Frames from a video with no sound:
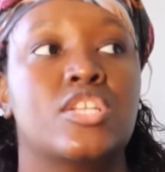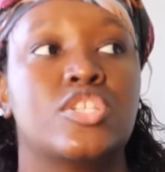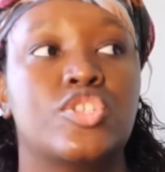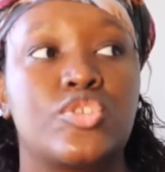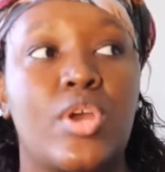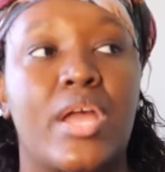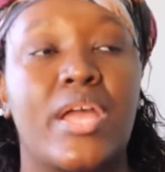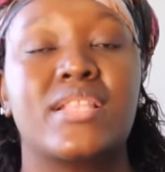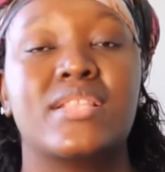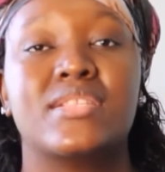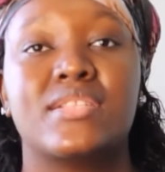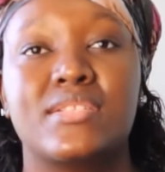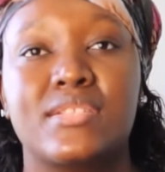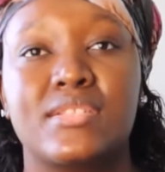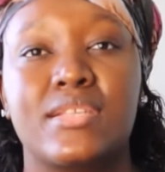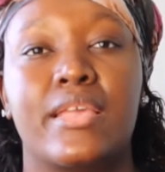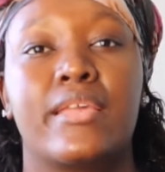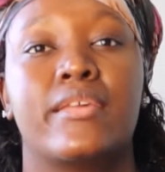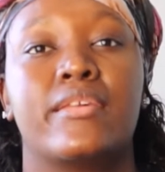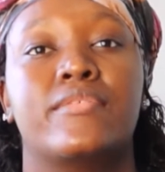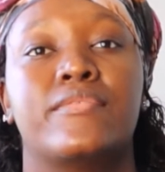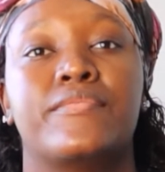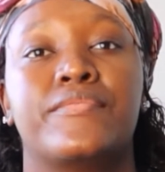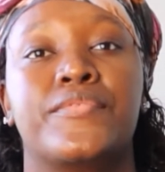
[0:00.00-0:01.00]
Try and
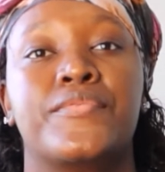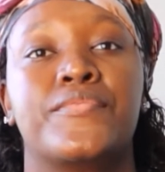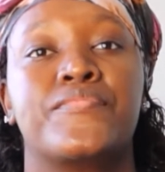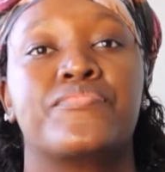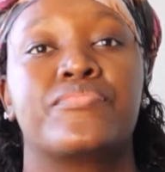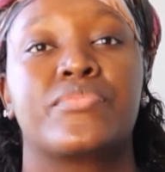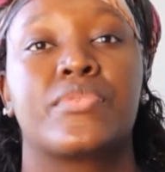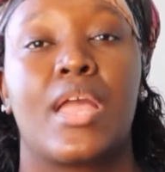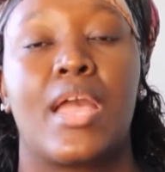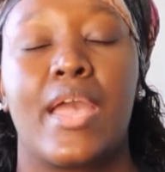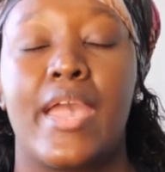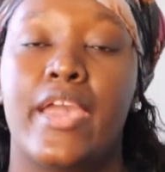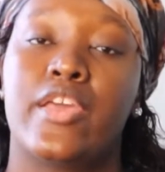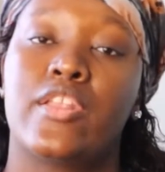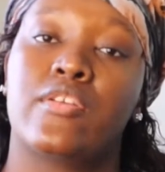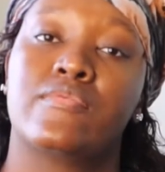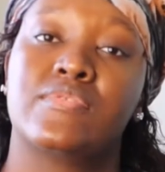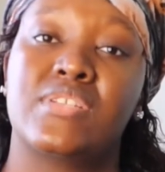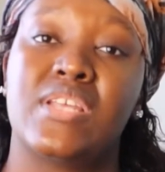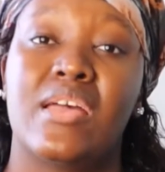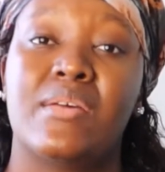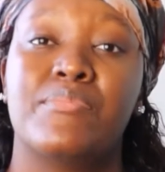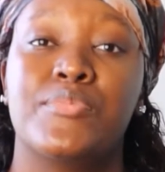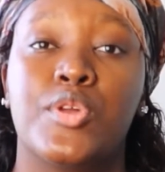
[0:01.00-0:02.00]
save ahead of
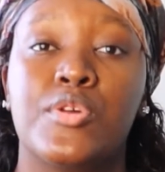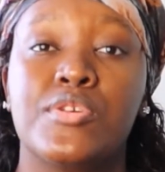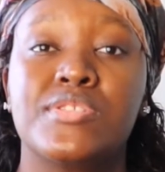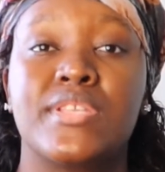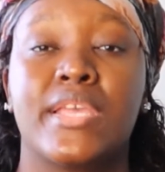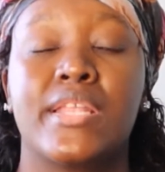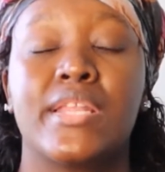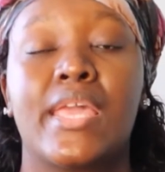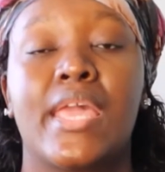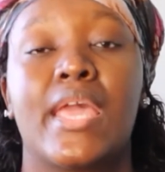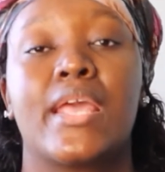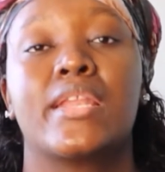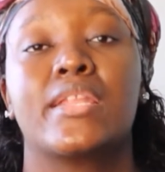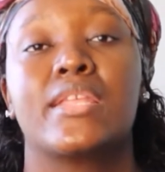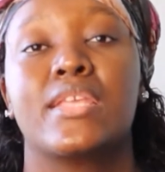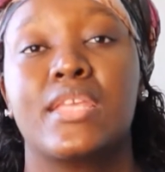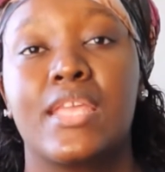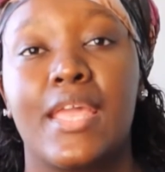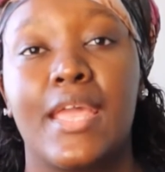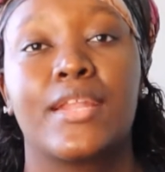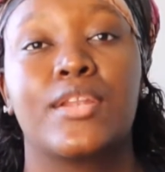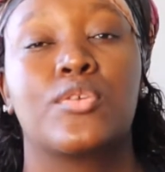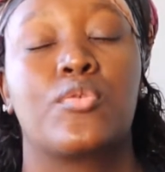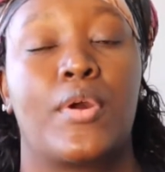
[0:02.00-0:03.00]
time because it can
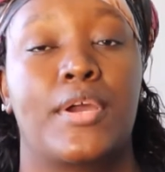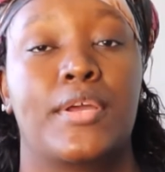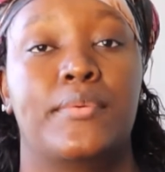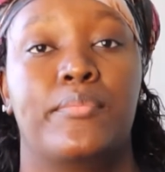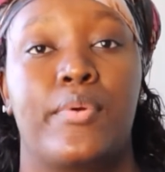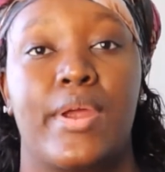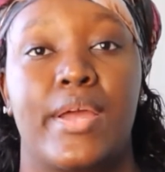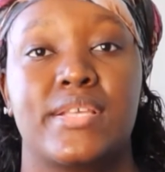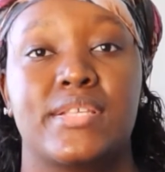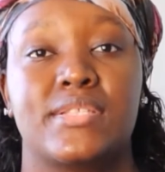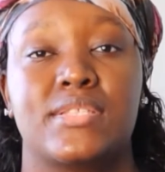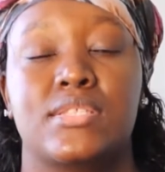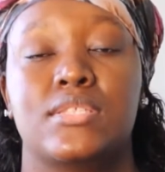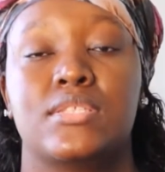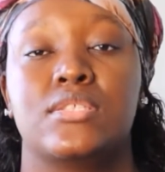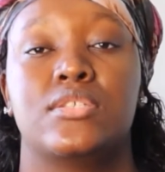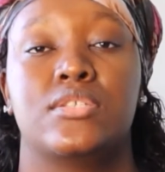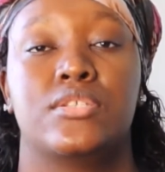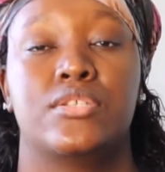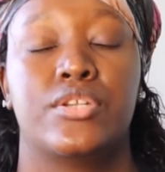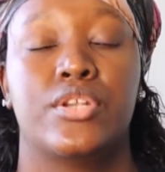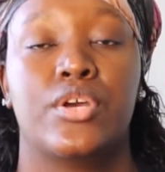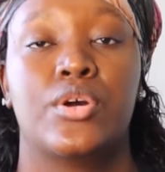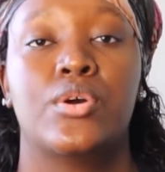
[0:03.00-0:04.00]
get quite pricey,
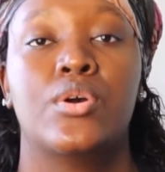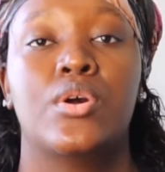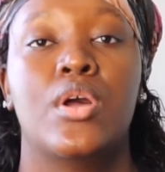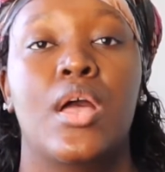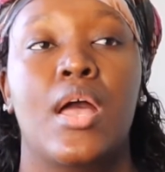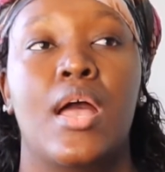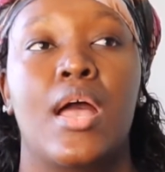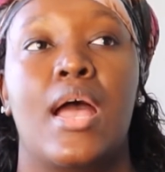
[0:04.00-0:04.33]
you know.